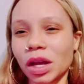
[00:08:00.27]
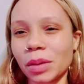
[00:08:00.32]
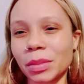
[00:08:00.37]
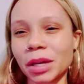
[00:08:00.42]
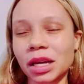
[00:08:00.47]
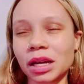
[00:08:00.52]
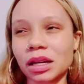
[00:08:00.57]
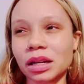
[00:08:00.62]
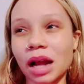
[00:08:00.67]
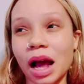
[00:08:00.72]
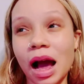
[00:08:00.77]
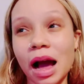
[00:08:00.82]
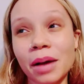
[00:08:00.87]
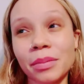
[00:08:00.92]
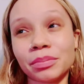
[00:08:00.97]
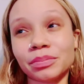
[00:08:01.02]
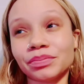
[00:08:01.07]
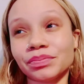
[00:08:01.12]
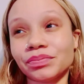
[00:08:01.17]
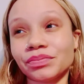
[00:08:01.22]
I mean,
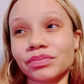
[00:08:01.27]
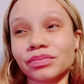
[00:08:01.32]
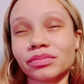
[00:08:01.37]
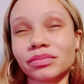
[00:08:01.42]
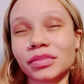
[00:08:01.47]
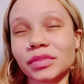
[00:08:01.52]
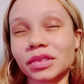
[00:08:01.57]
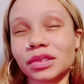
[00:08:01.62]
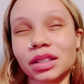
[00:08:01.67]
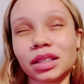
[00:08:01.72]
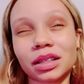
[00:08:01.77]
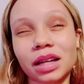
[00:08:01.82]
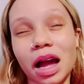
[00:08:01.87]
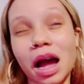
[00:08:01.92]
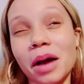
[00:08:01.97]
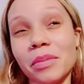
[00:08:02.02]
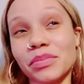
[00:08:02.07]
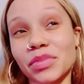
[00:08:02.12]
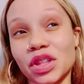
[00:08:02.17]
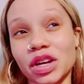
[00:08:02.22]
I'm
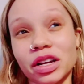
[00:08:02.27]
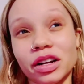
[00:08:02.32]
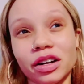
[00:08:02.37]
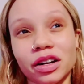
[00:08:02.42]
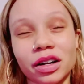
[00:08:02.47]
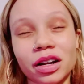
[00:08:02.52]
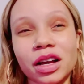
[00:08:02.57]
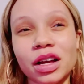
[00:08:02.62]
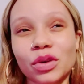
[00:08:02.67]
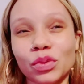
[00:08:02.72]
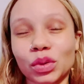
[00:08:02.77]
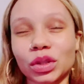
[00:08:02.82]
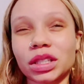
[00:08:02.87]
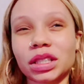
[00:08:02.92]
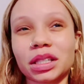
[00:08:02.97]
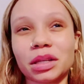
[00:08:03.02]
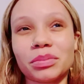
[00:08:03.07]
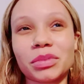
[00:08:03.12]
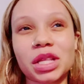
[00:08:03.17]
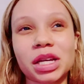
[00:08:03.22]
I'm there with
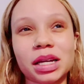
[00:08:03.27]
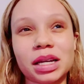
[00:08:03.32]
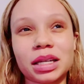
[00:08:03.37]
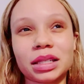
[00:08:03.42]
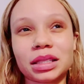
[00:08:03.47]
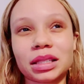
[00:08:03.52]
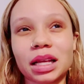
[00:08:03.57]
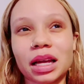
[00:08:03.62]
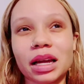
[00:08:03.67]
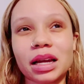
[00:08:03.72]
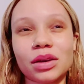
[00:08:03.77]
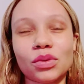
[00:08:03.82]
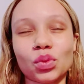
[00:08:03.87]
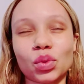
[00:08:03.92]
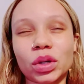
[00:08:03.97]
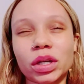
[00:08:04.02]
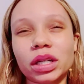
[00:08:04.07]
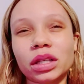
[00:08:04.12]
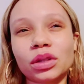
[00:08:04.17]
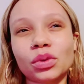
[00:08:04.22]
some things like,
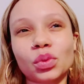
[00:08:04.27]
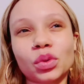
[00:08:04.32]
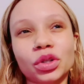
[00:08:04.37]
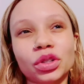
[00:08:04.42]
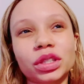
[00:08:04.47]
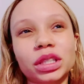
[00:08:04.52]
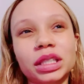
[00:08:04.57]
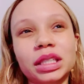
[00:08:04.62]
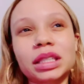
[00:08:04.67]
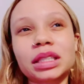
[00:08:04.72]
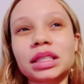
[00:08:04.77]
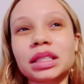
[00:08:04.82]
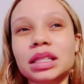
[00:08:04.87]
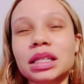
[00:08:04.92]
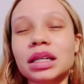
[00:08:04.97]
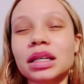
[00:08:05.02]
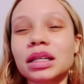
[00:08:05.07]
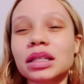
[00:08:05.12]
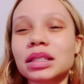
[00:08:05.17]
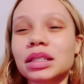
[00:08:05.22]
what in the world is
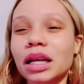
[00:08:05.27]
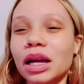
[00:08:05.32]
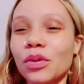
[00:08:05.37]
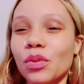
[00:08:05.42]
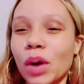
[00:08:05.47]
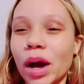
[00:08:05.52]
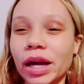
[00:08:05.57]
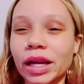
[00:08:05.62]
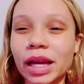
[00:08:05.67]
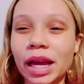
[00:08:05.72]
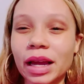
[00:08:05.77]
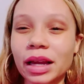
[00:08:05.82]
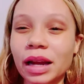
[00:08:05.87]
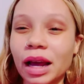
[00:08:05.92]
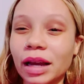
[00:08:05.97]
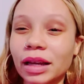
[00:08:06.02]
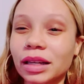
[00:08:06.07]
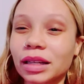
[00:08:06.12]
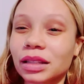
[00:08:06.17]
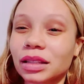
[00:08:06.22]
this? Like, why can't
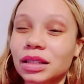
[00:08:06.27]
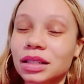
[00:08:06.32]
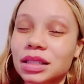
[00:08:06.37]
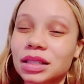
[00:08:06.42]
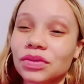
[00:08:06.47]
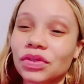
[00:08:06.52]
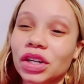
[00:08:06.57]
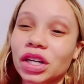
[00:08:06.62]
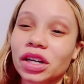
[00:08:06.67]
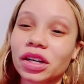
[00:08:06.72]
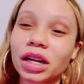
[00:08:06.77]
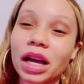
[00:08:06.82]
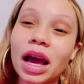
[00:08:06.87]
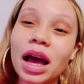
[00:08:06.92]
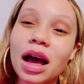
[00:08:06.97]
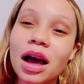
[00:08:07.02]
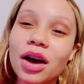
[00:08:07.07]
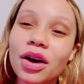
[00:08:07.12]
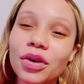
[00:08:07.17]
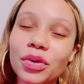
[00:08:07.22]
I get this figured
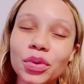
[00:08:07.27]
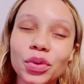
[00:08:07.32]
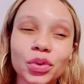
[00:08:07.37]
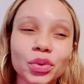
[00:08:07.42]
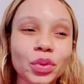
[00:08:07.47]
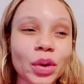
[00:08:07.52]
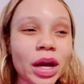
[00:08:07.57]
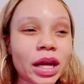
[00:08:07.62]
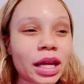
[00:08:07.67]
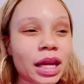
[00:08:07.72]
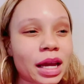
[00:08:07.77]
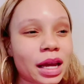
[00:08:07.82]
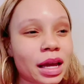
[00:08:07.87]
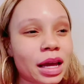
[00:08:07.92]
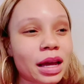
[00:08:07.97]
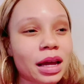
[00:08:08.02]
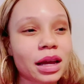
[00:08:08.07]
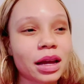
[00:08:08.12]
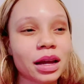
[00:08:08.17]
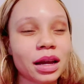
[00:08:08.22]
out? Or why
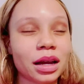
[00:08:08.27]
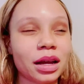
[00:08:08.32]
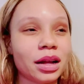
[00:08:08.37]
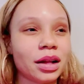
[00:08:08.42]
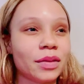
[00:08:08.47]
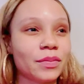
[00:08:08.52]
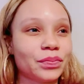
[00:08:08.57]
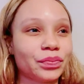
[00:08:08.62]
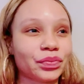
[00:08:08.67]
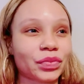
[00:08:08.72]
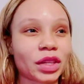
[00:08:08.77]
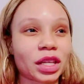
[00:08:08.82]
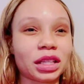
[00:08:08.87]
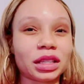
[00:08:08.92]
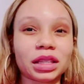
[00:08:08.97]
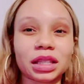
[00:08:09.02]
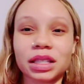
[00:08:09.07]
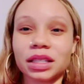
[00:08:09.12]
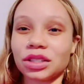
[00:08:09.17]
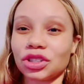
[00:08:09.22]
can't
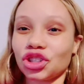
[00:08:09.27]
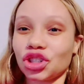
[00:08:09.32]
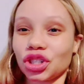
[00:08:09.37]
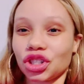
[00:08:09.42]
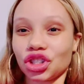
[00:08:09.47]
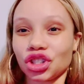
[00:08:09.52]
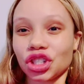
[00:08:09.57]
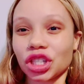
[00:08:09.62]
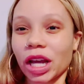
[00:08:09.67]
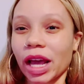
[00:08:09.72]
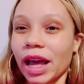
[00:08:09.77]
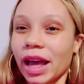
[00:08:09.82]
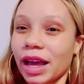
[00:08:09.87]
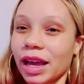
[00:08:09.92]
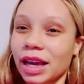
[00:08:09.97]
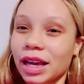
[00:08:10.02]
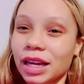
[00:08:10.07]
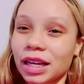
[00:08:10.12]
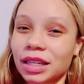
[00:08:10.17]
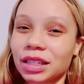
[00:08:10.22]
this just
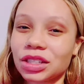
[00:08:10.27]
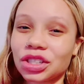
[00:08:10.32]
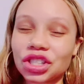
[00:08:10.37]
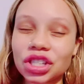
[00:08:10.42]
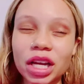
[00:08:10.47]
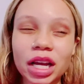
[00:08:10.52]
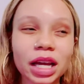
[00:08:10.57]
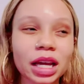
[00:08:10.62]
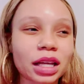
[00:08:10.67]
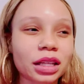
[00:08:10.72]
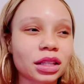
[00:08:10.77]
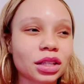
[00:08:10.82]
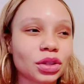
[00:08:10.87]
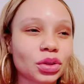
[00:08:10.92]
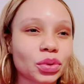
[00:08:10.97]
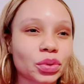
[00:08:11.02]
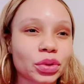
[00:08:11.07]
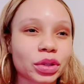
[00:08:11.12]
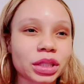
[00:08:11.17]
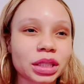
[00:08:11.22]
change? And the
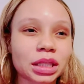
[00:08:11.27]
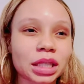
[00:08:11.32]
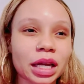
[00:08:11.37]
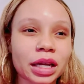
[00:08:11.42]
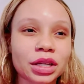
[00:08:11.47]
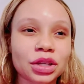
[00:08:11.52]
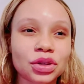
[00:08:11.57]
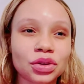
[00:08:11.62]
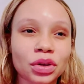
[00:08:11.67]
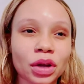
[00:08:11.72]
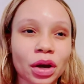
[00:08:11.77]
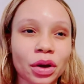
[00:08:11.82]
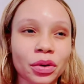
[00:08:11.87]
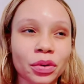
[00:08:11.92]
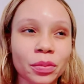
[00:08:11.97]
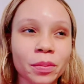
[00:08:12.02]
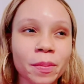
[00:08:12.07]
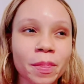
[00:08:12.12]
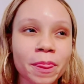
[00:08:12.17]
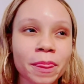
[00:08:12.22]
Lord is like, you
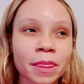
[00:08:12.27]
know,